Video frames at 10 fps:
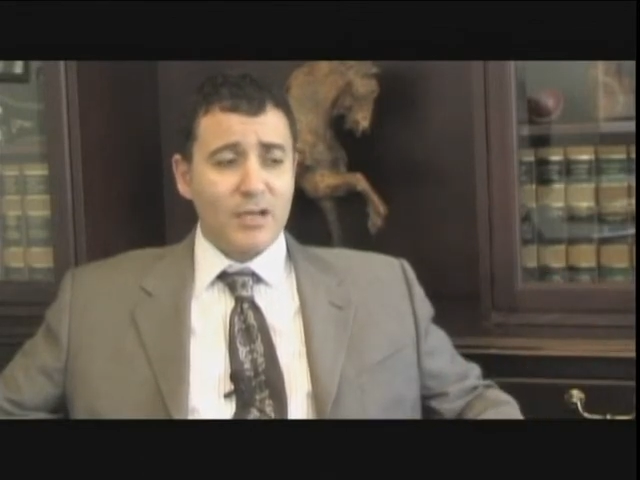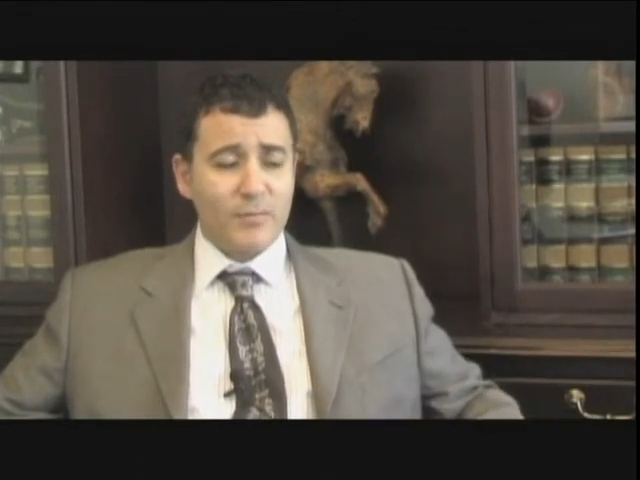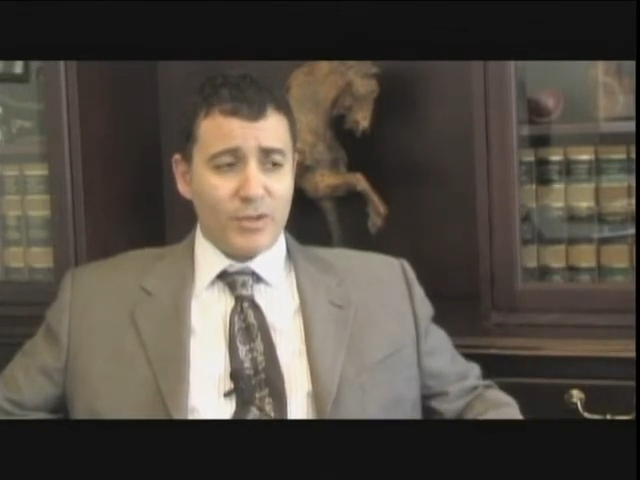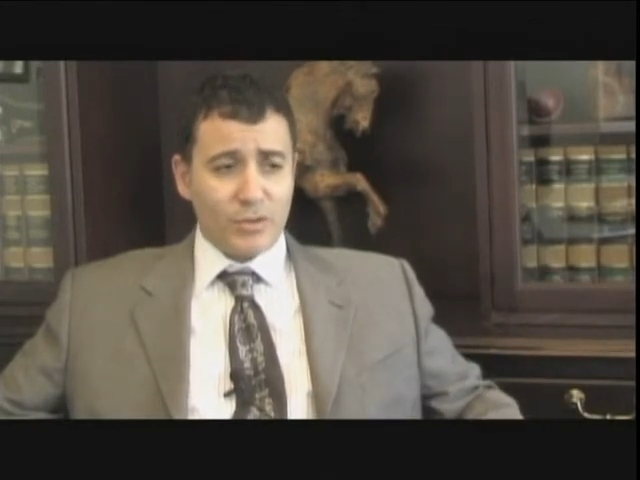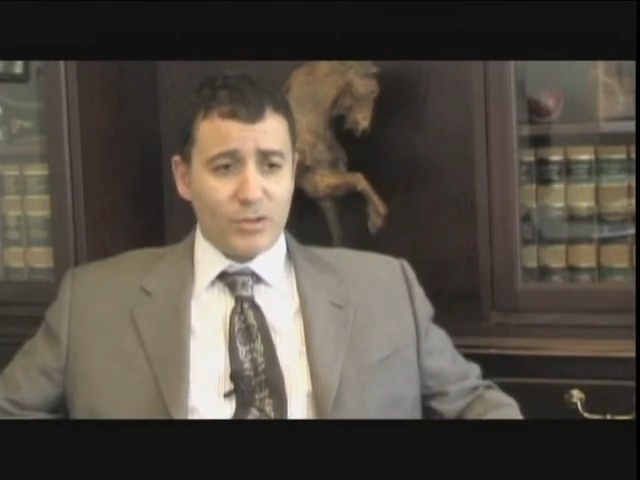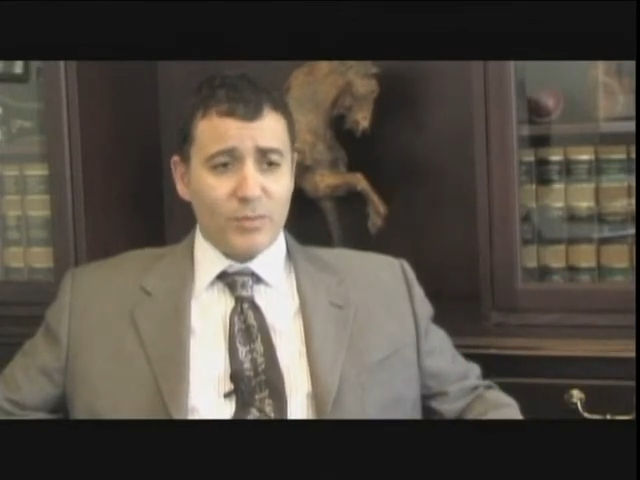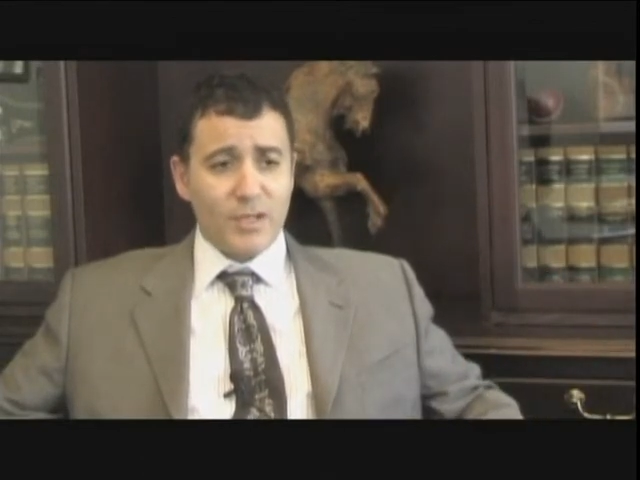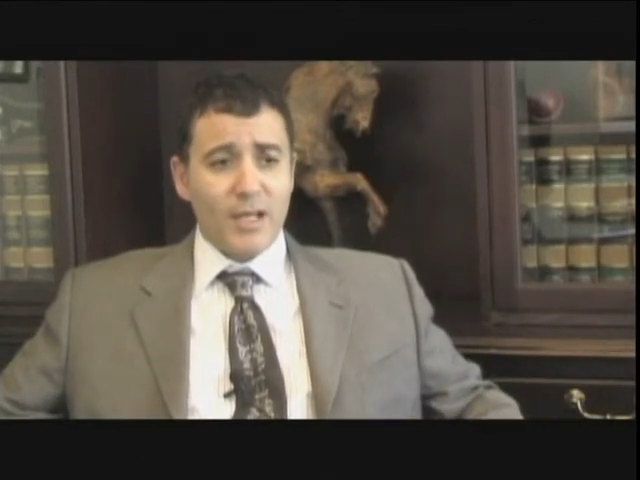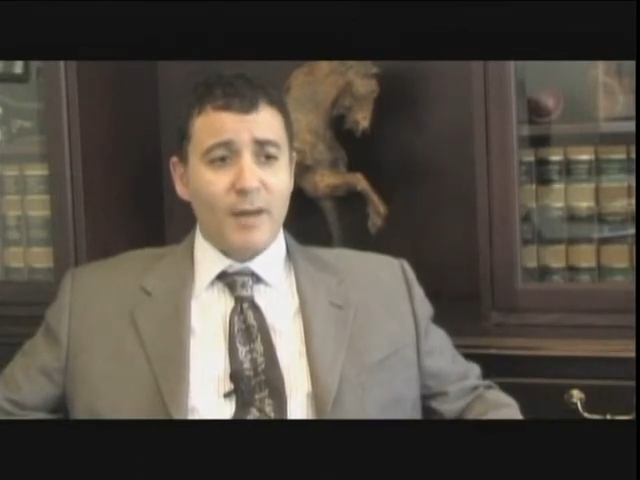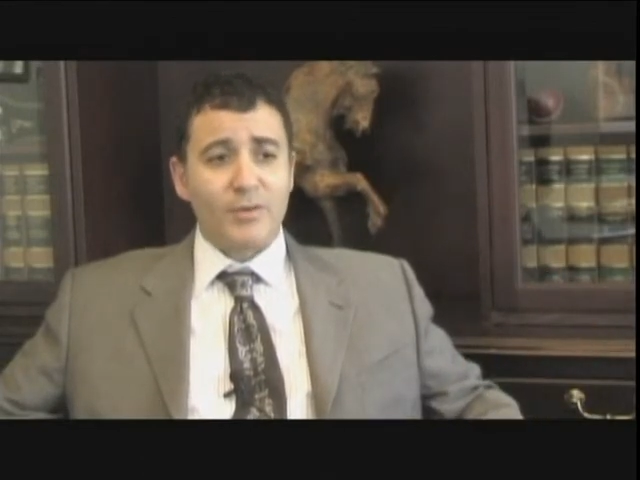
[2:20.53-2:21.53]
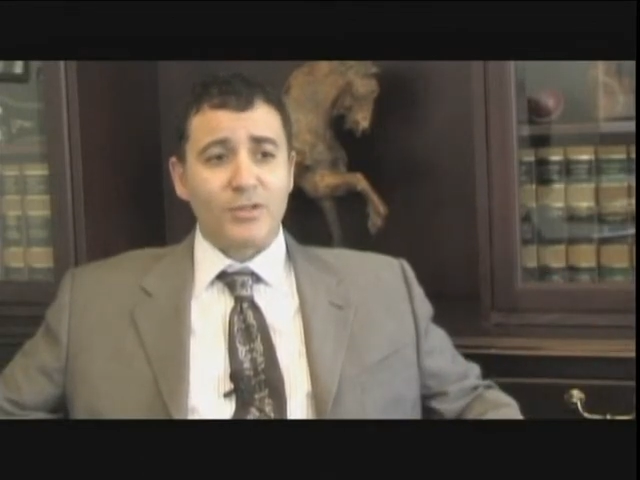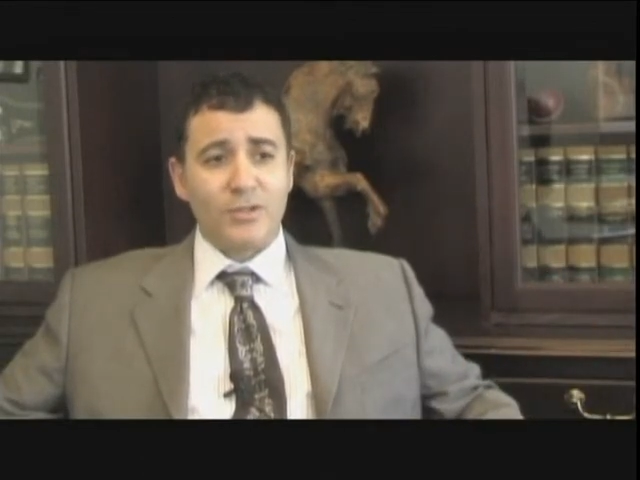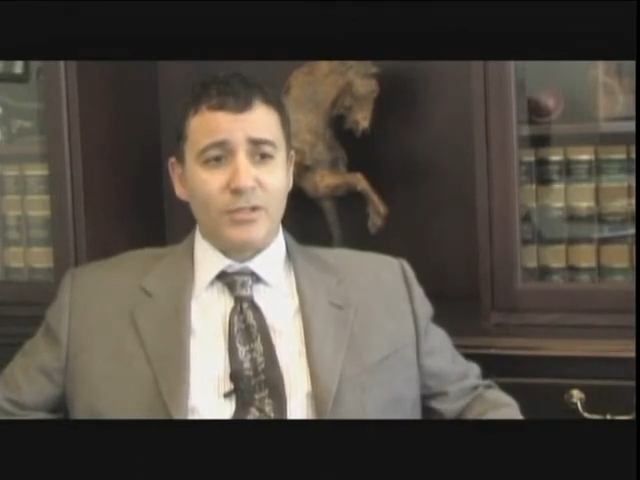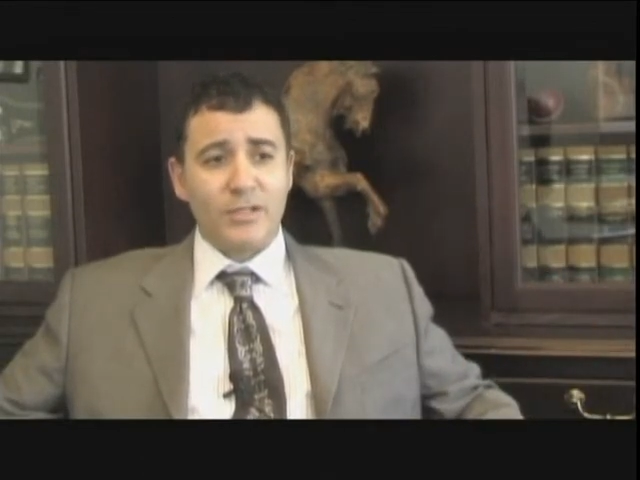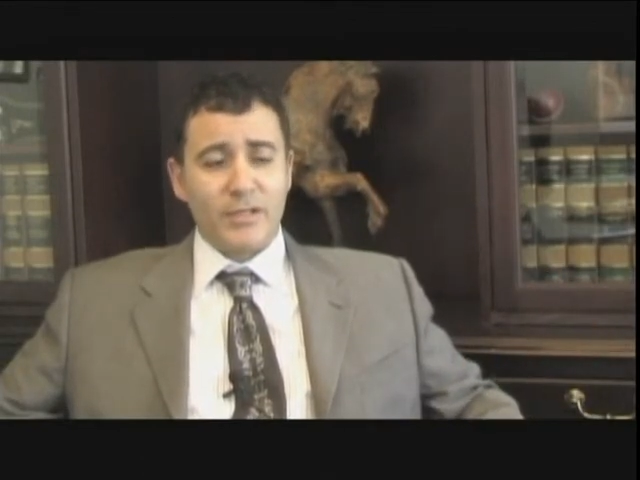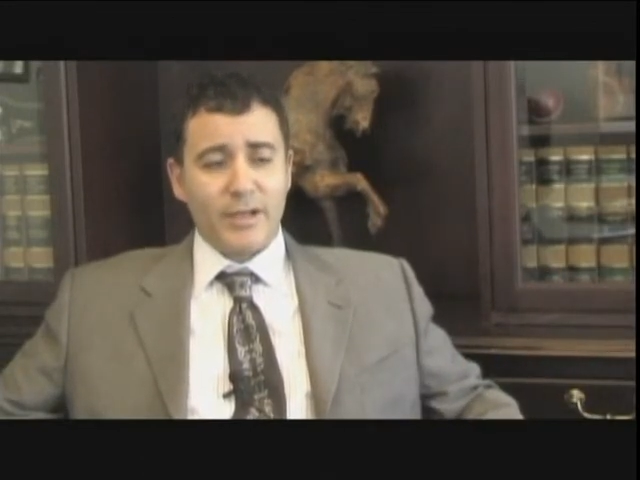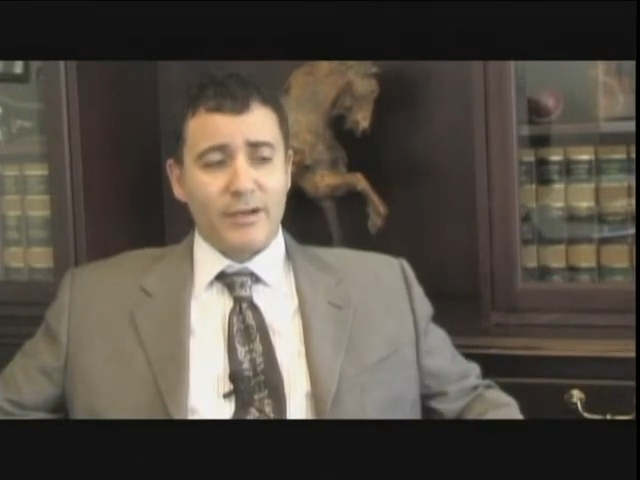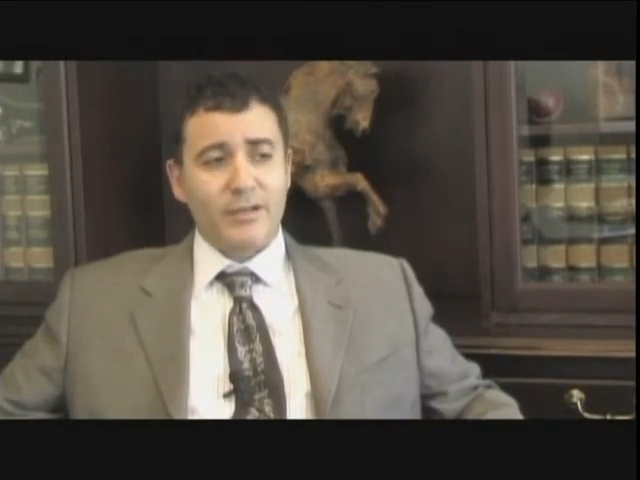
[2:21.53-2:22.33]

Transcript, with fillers: but there could be an opportunity there.